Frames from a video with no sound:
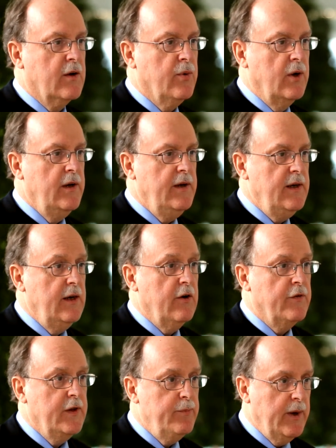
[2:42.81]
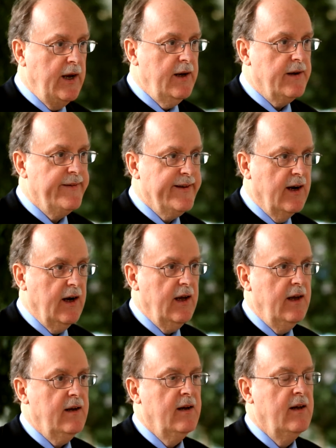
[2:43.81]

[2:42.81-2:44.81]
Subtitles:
Quality of debate is high.